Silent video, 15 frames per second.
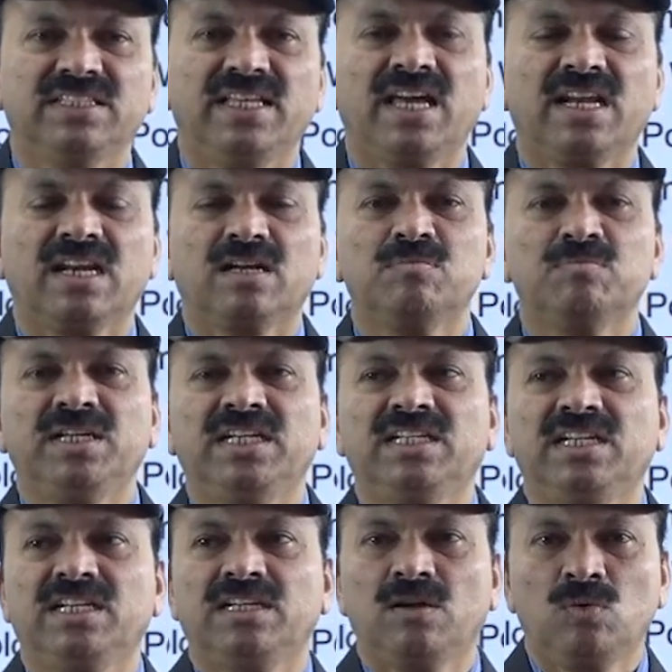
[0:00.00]
they are
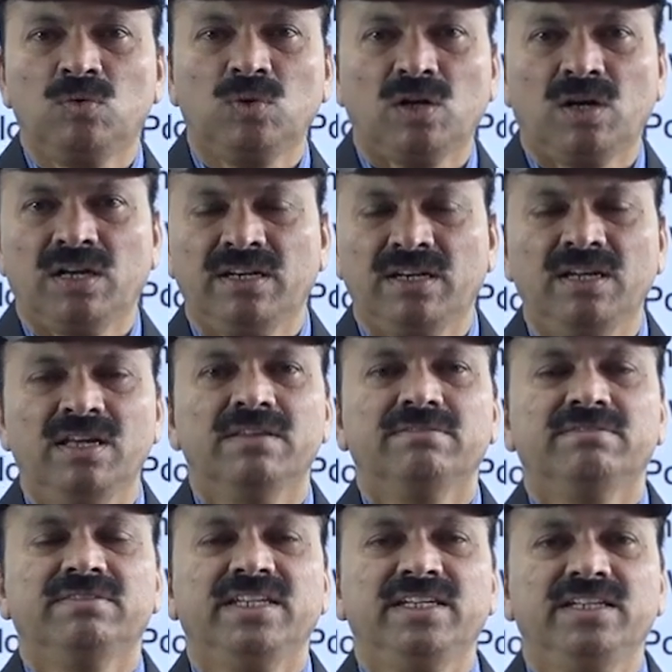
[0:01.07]
completely downtrodden,
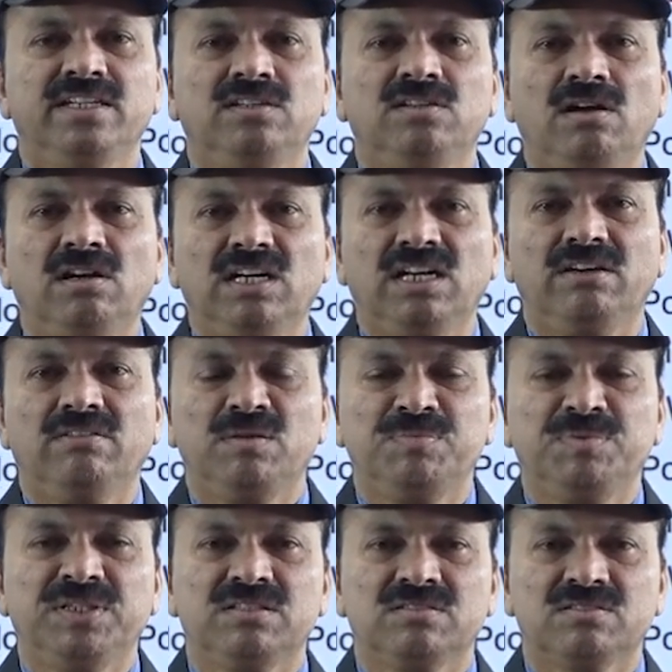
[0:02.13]
they did not
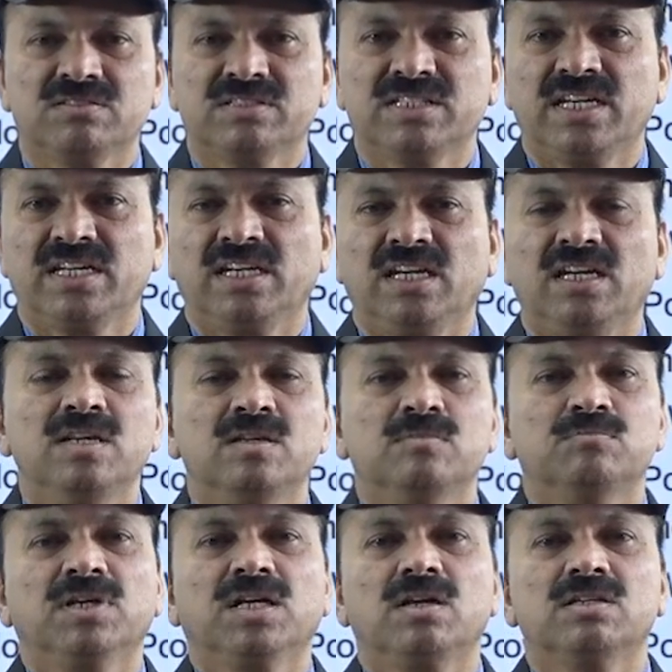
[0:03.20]
develop in the society
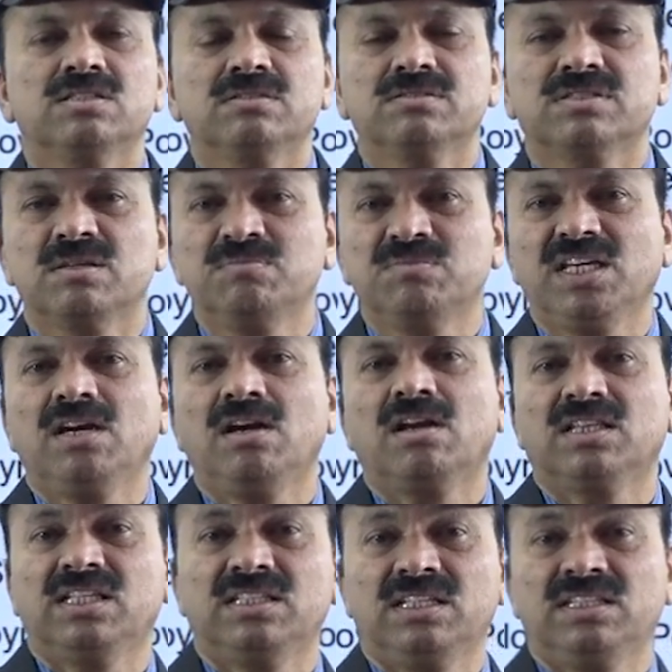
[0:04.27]
because of something
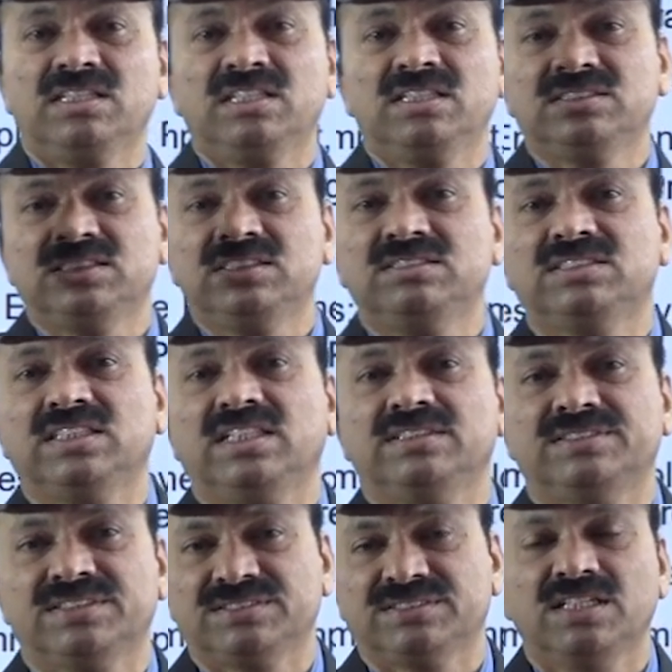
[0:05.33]
or the other thing. Since
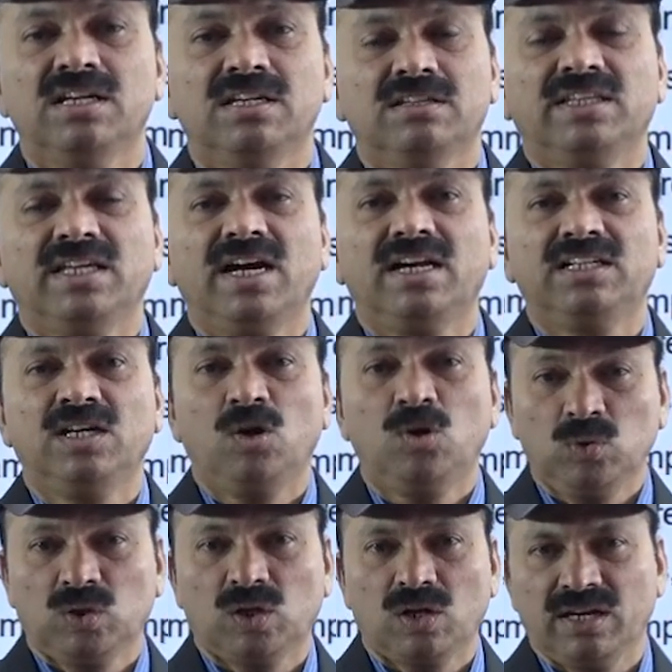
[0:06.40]
ages they are
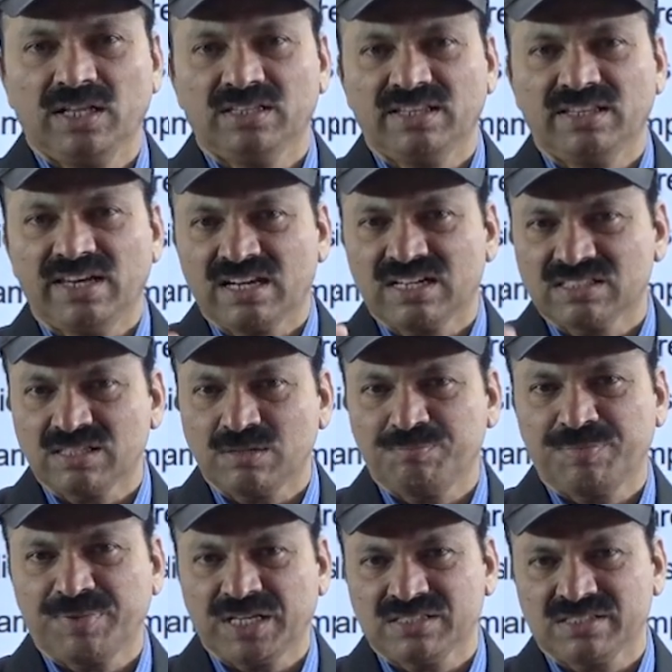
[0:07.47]
downtrodden, they are
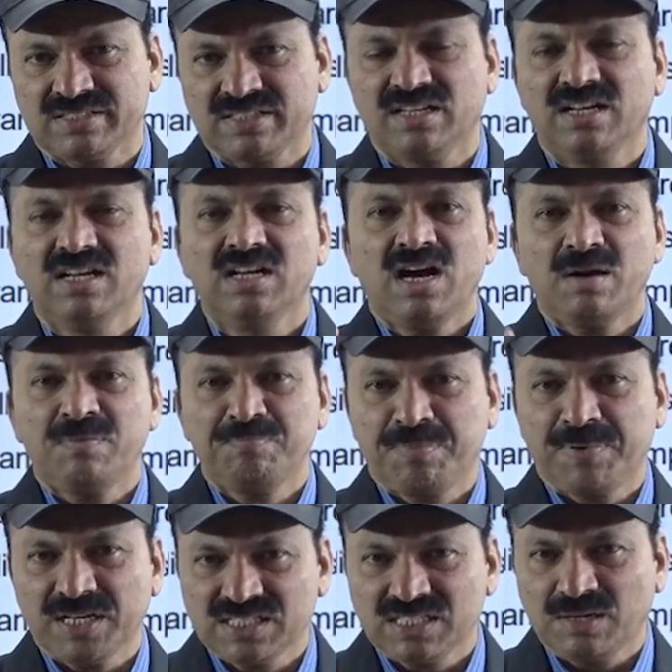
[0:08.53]
suppressed,
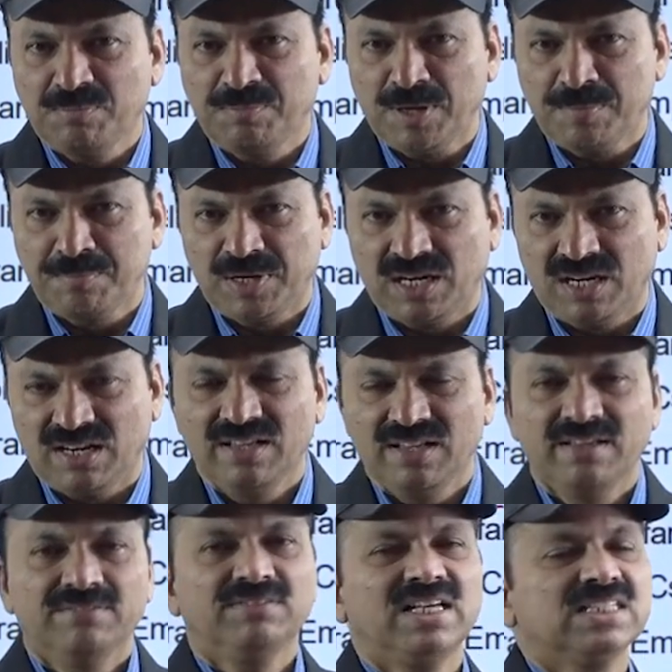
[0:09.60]
oppressed people.
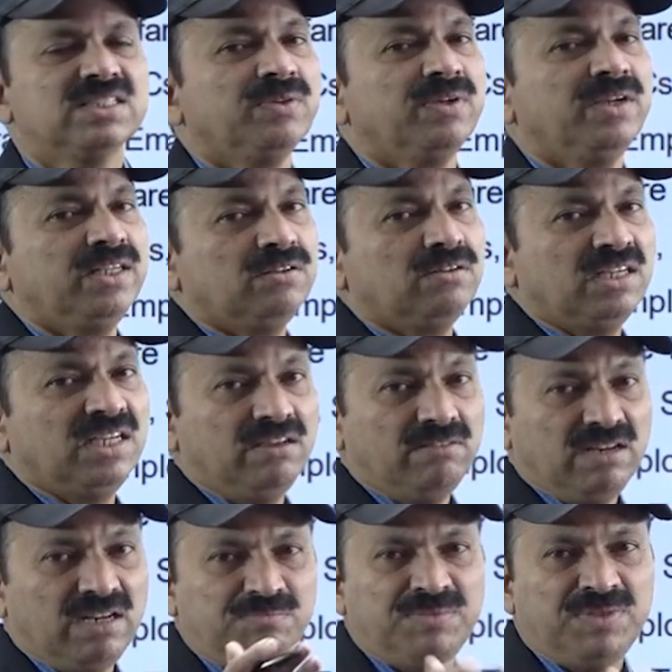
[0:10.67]
That's why to
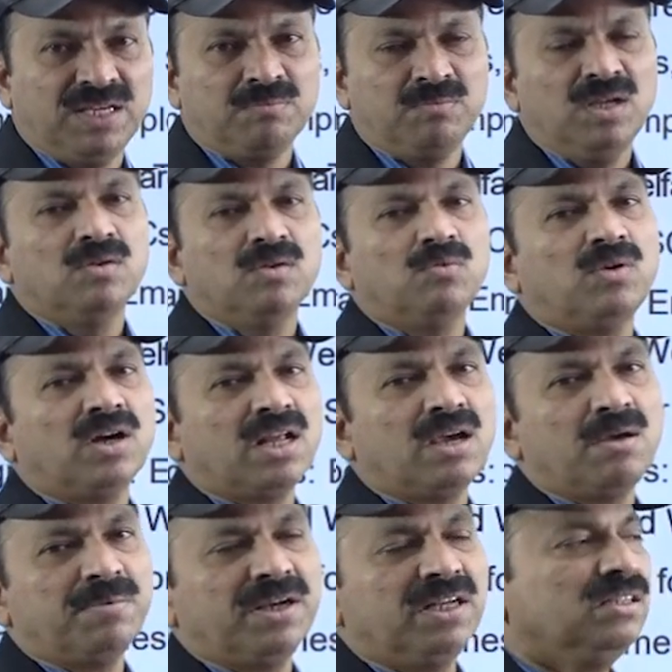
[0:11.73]
develop them, what
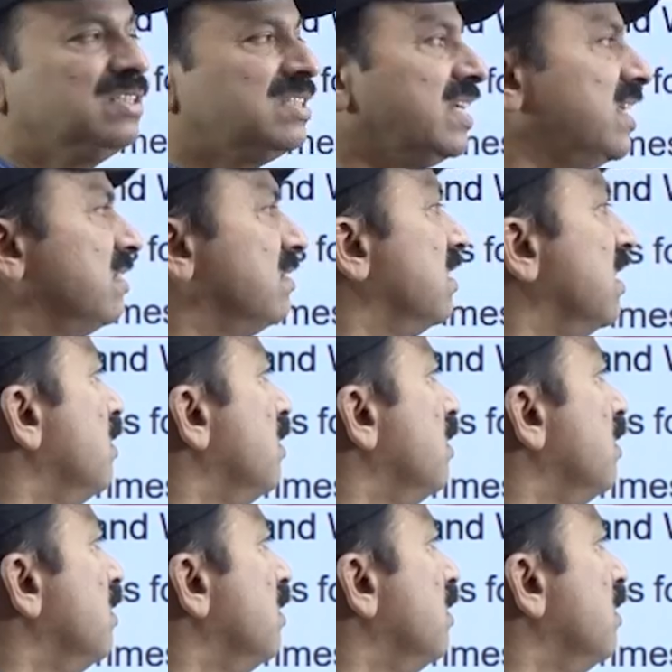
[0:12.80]
happened in the sense,